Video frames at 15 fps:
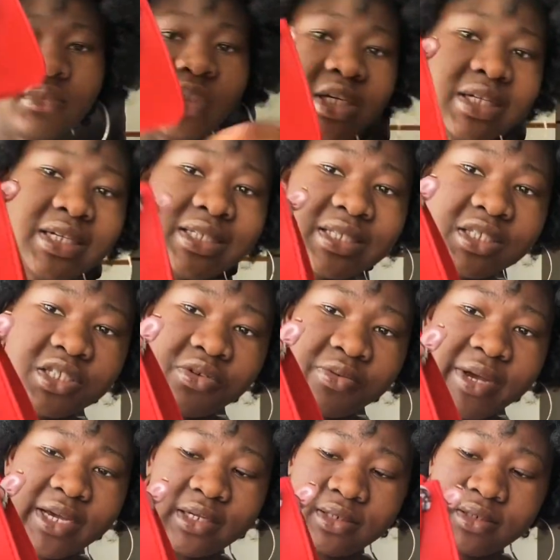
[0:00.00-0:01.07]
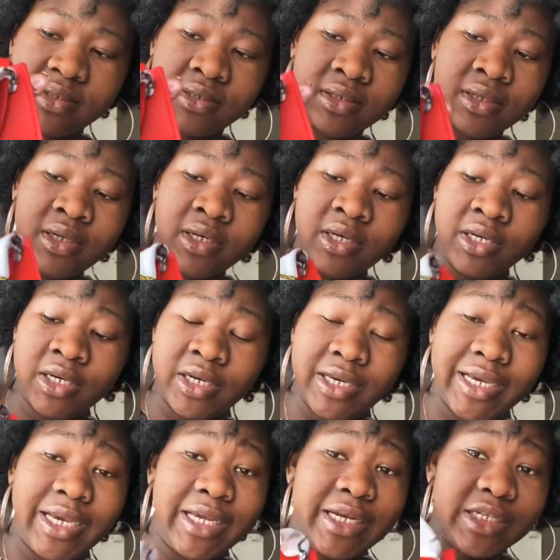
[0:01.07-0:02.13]
This is the red.
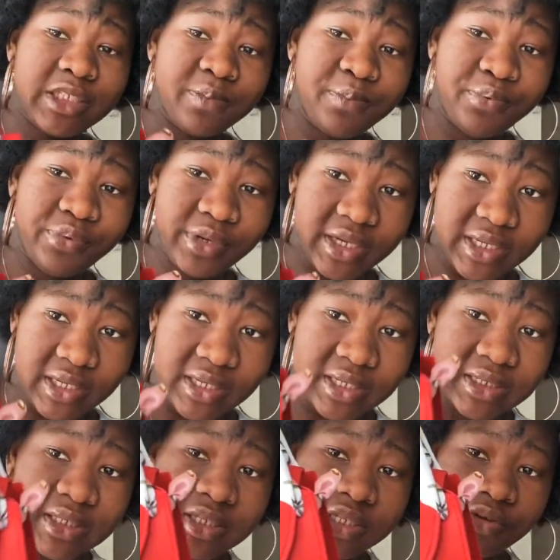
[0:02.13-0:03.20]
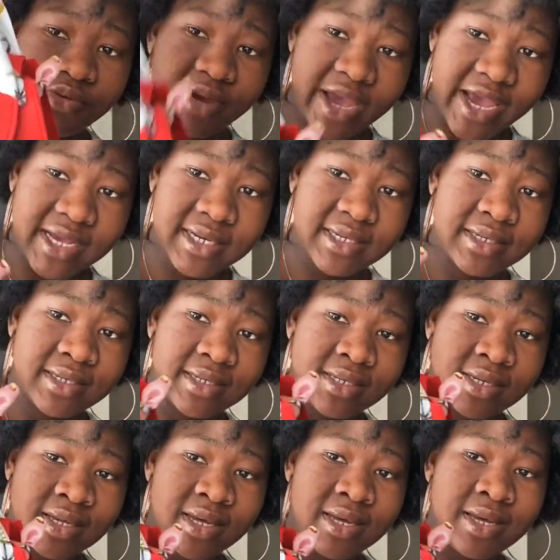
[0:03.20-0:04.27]
It is pretty. This is the red.
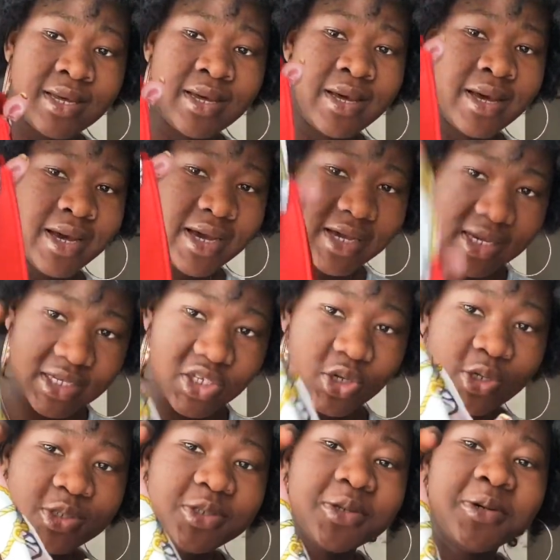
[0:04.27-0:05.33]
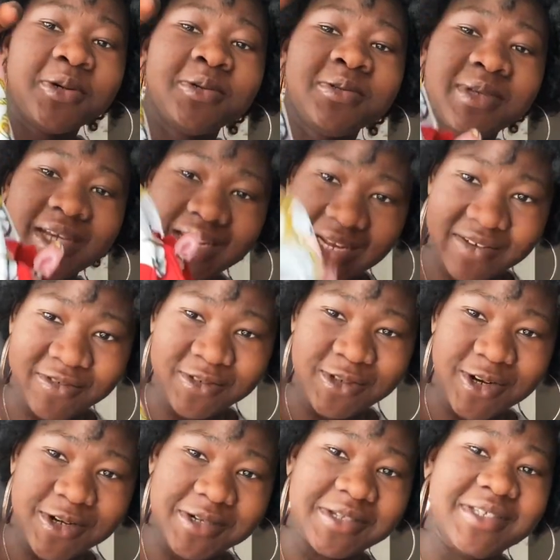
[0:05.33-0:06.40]
It's also $11.
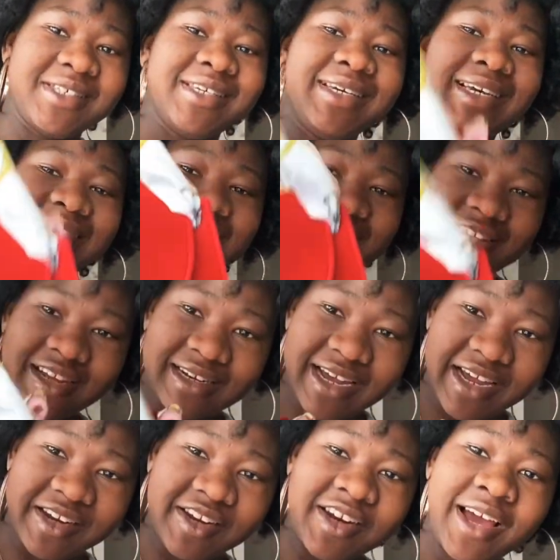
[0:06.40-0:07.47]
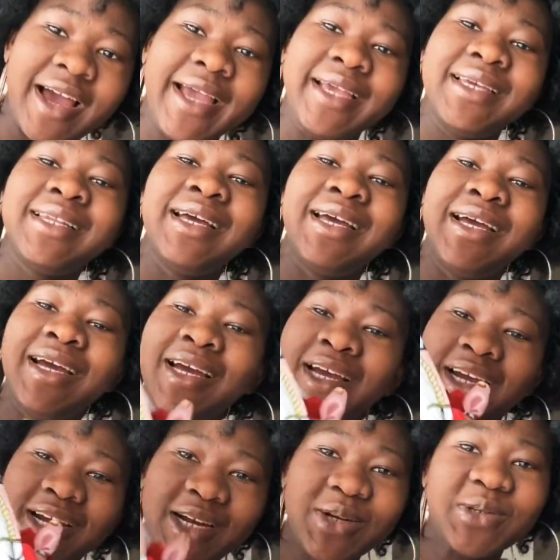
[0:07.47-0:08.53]
It's $10.99.
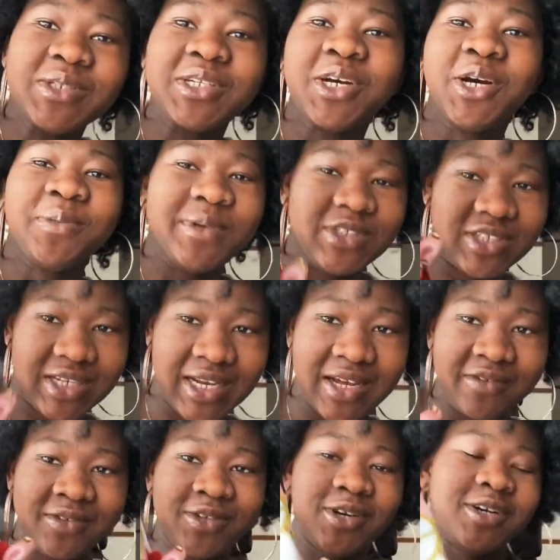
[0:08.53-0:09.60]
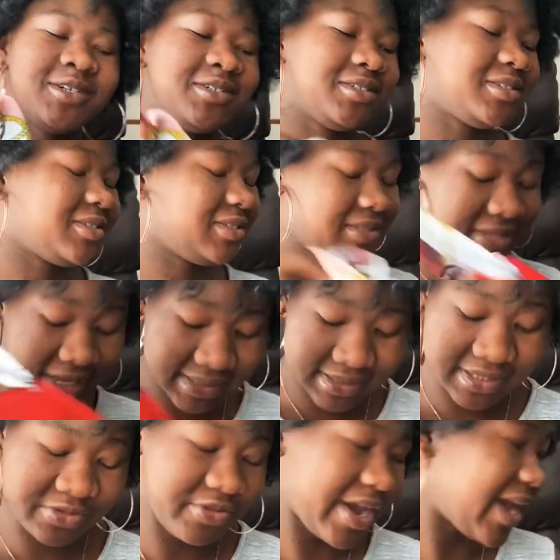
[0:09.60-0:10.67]
Close it up. It's $11. That's the
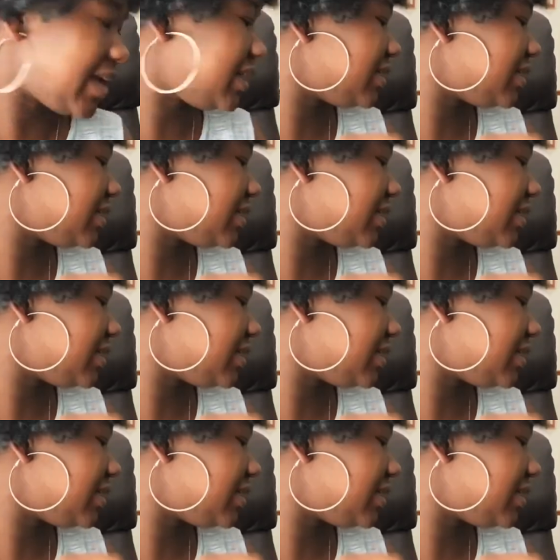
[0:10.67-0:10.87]
red.